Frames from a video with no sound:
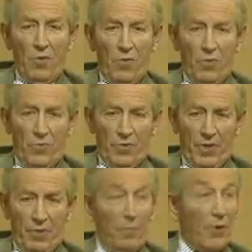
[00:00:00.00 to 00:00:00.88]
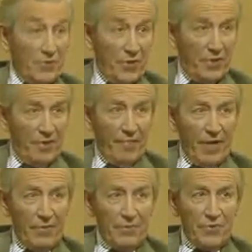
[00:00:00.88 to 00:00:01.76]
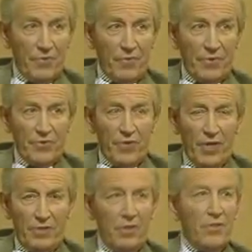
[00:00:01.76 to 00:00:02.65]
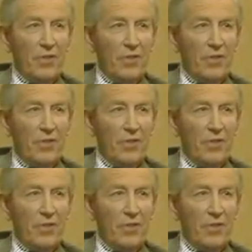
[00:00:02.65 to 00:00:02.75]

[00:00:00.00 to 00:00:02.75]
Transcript: All the positive values of Christianity,